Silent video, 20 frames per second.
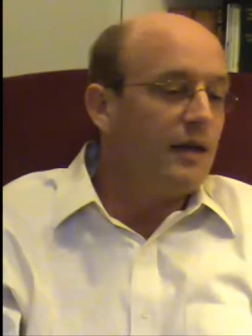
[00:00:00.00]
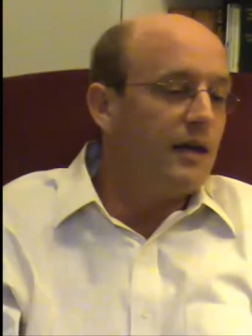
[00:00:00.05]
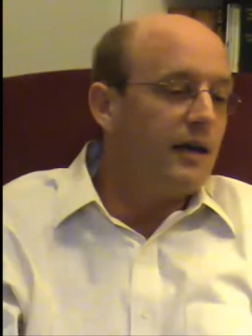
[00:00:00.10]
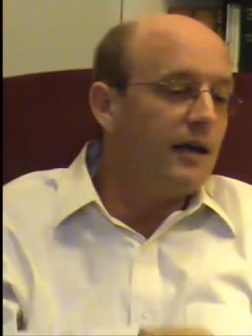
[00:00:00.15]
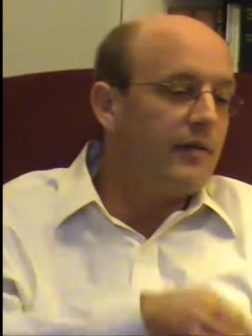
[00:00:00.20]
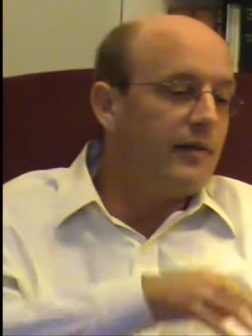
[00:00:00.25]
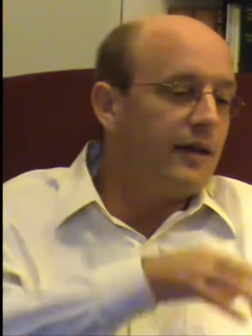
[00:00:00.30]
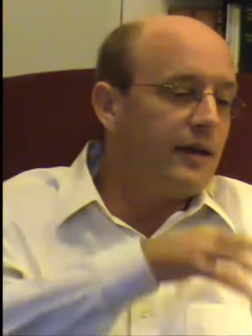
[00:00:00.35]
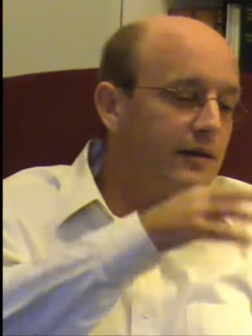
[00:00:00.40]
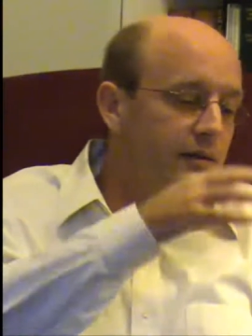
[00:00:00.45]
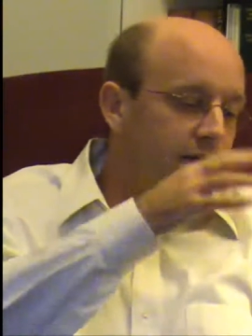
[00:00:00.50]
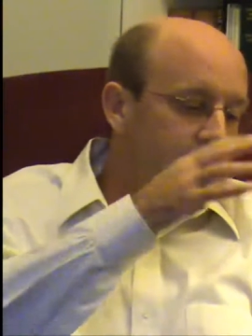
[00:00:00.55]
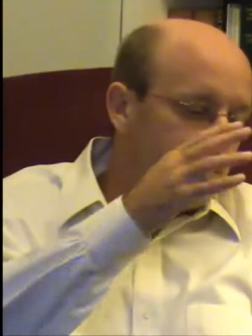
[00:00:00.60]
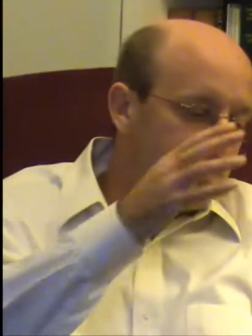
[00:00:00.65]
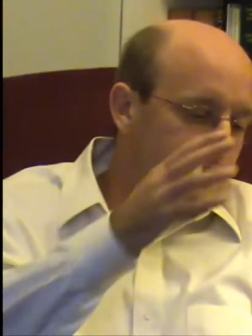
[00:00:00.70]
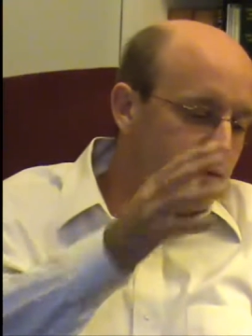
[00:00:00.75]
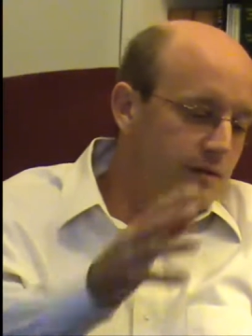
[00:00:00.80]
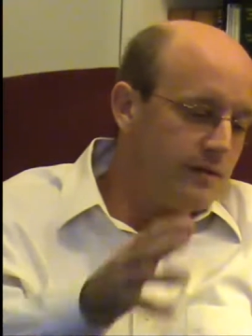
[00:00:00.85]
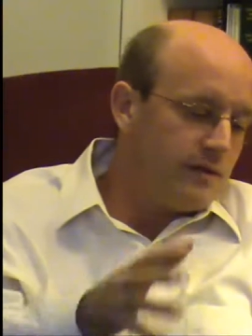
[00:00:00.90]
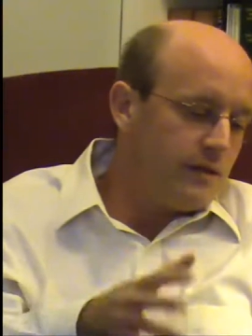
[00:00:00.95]
And that
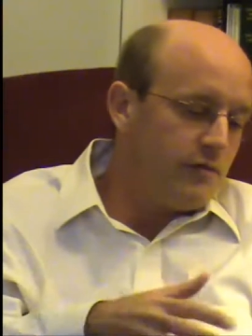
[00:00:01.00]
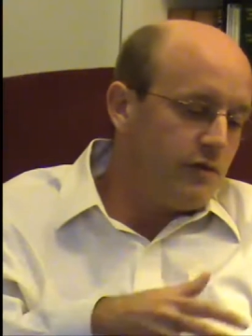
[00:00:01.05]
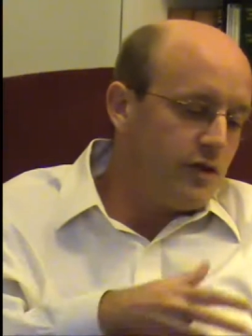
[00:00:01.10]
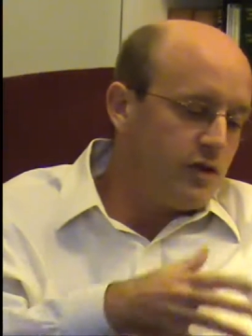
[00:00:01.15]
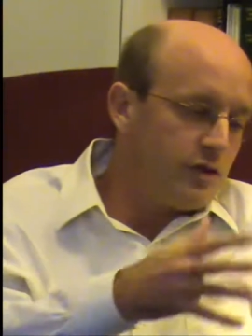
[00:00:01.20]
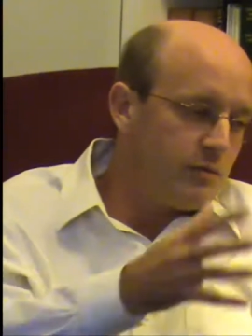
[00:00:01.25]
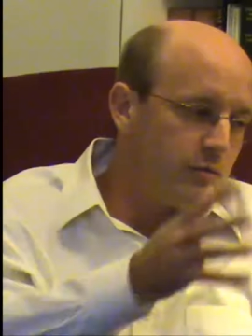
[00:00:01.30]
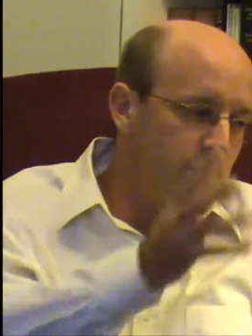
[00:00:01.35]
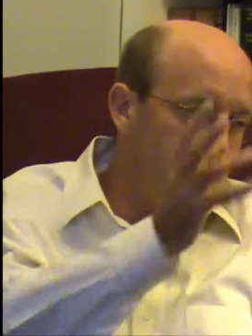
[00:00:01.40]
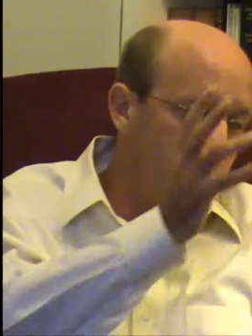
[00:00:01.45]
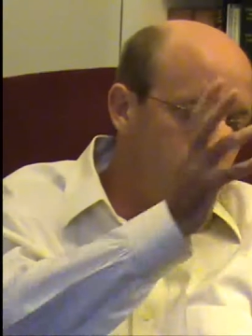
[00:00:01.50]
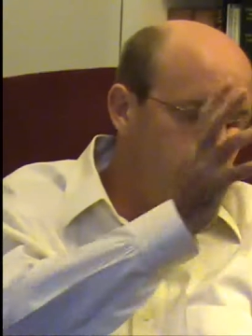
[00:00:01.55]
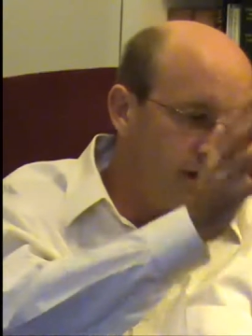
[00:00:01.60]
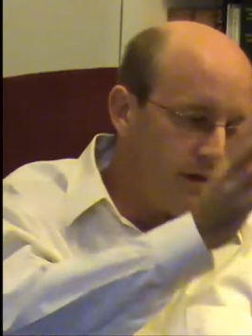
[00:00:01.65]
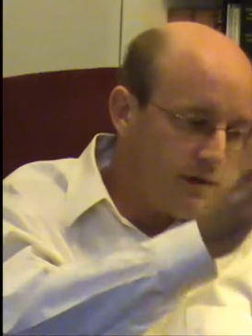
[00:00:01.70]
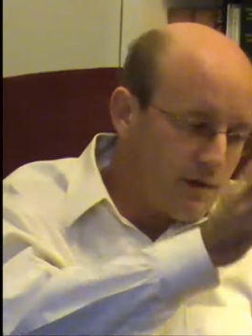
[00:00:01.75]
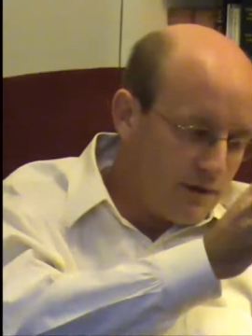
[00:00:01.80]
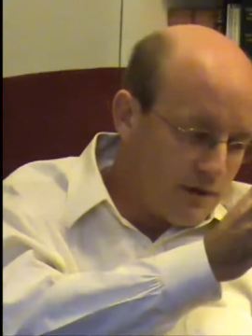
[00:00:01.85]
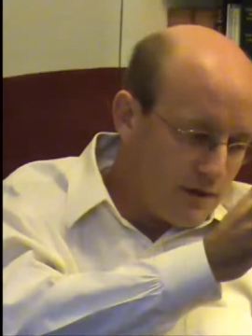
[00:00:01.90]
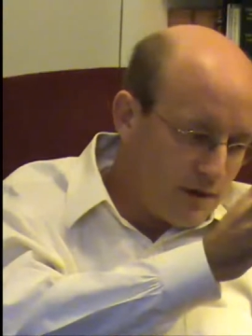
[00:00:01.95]
division
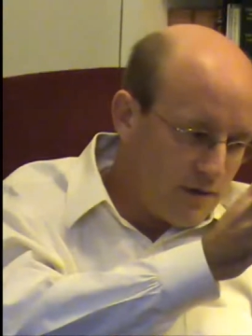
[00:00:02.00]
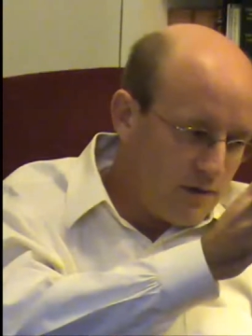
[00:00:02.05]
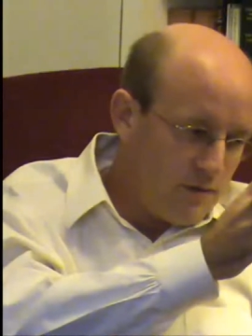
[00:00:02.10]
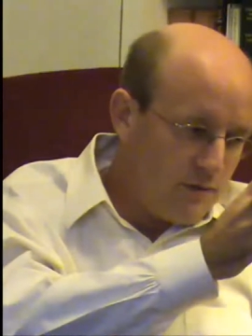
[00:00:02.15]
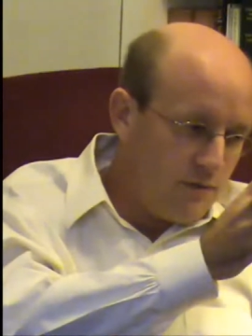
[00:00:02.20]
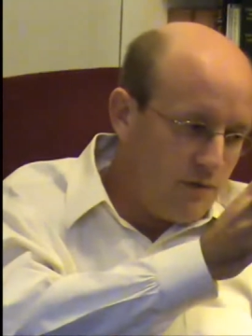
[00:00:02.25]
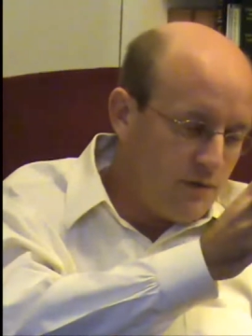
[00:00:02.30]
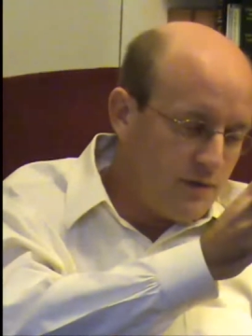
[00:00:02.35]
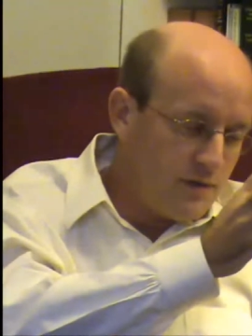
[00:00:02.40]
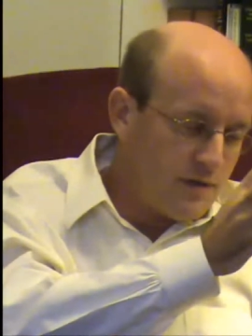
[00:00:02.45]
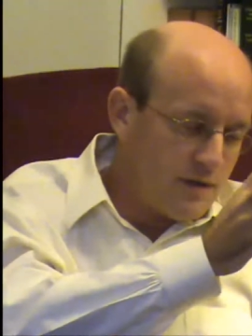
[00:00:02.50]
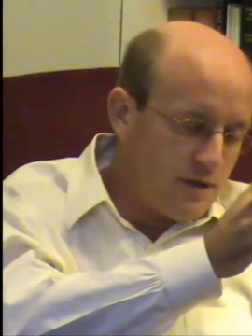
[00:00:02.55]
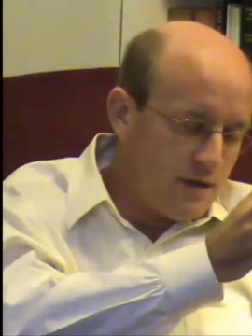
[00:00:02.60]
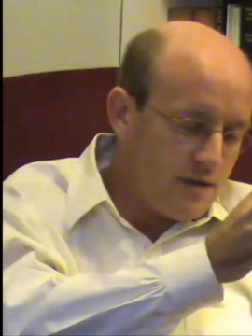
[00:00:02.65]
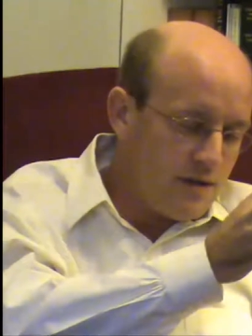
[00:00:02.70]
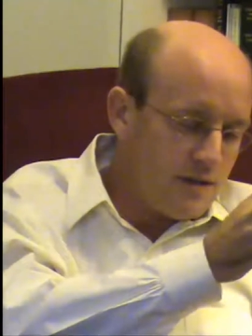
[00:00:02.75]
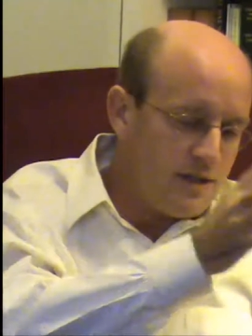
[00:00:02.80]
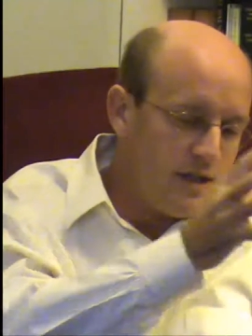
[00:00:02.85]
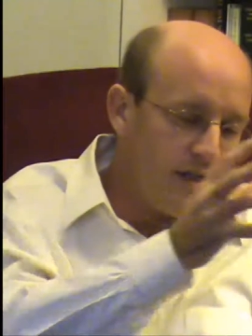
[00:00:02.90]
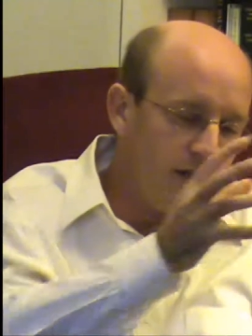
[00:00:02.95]
between
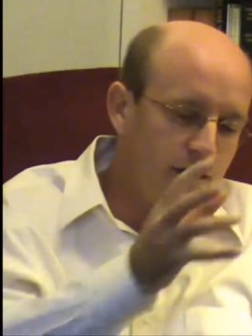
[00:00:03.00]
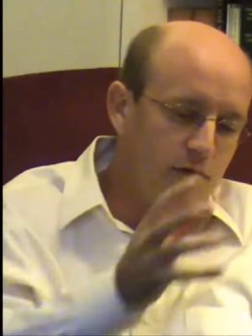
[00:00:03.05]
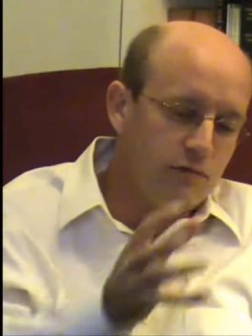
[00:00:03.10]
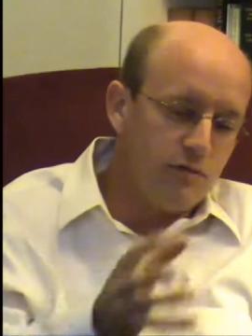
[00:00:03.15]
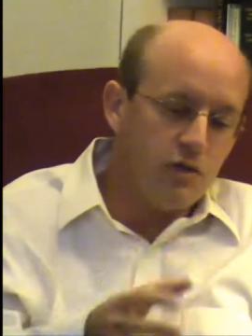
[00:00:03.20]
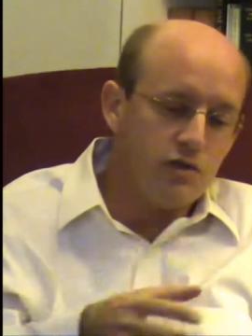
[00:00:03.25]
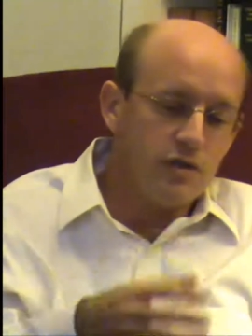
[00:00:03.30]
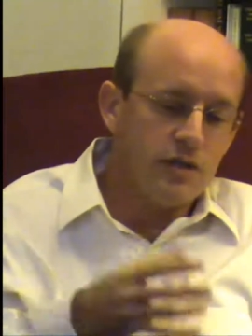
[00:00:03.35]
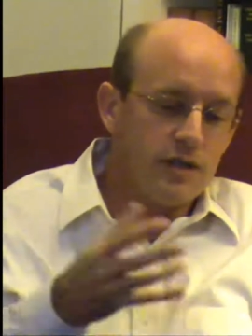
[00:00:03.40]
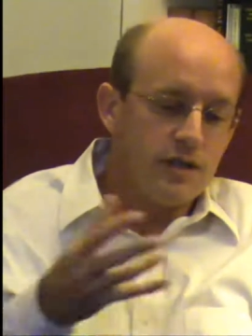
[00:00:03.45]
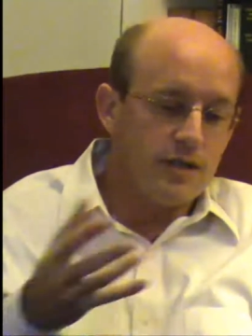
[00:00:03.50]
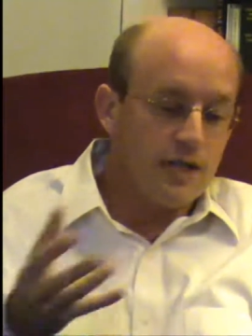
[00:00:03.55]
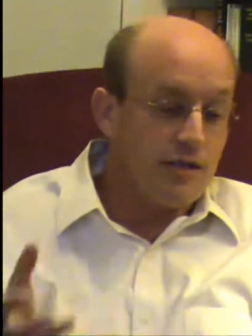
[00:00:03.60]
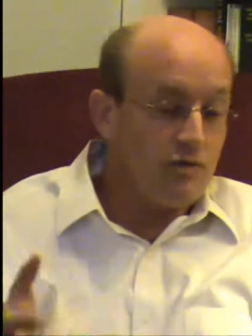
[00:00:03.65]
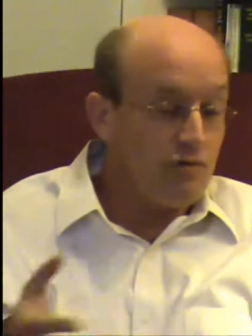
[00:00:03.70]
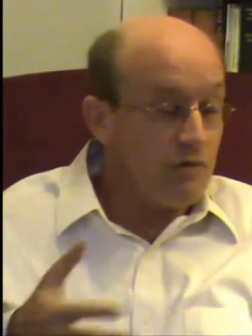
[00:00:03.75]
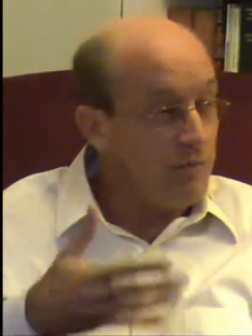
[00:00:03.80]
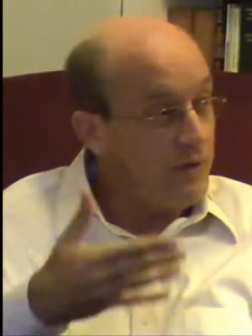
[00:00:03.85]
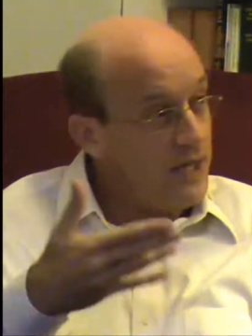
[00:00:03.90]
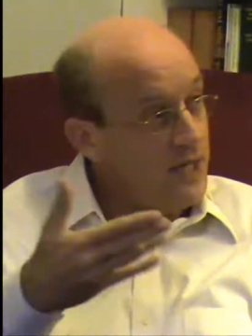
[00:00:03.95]
certainty and confusion is
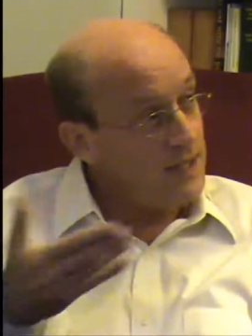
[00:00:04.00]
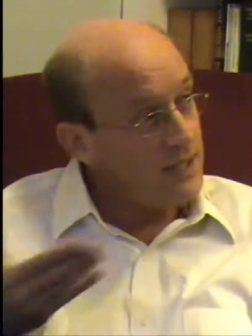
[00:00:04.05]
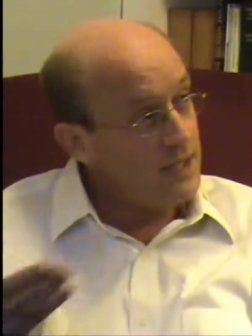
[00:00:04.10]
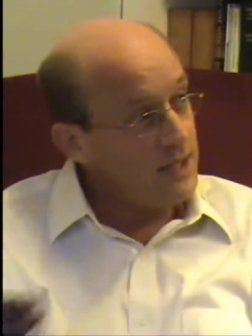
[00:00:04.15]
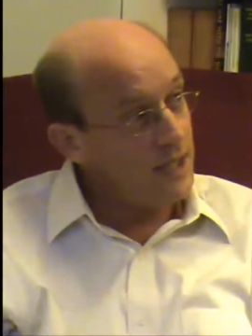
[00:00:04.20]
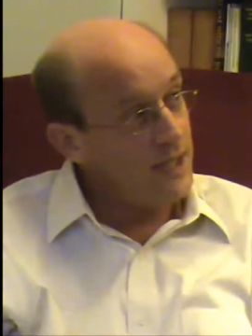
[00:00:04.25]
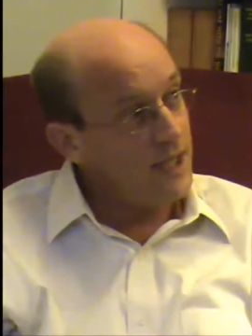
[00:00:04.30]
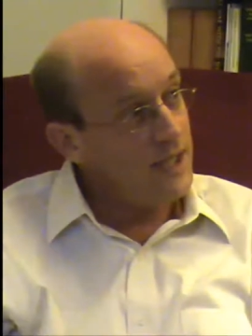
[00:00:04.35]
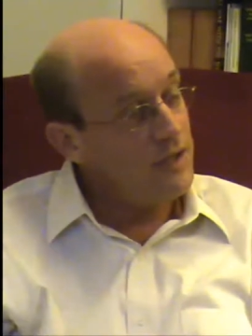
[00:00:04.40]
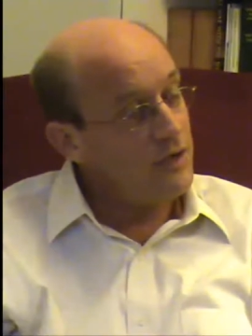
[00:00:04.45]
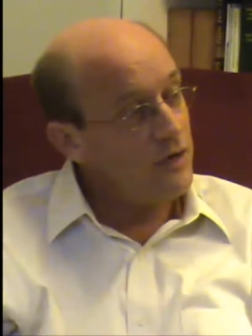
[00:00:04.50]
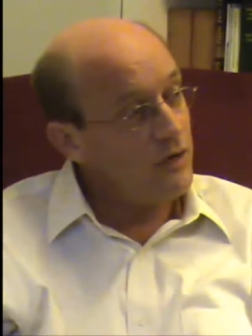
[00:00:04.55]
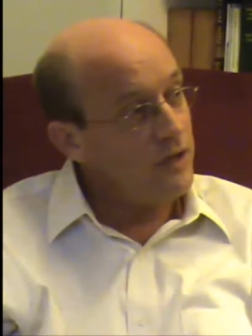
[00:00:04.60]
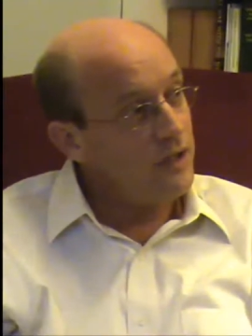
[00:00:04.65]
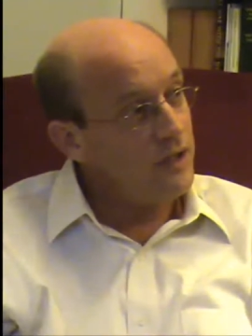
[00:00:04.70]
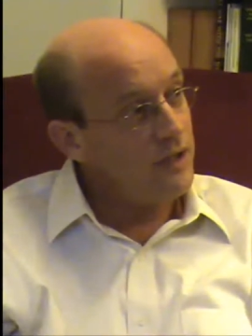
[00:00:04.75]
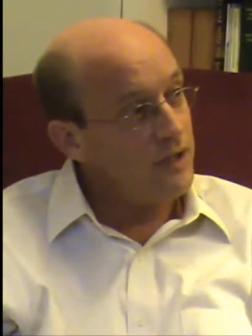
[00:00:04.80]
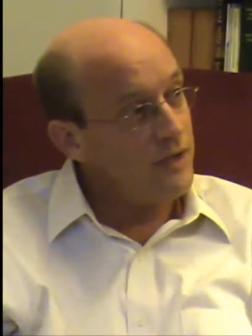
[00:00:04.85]
repeated later on in the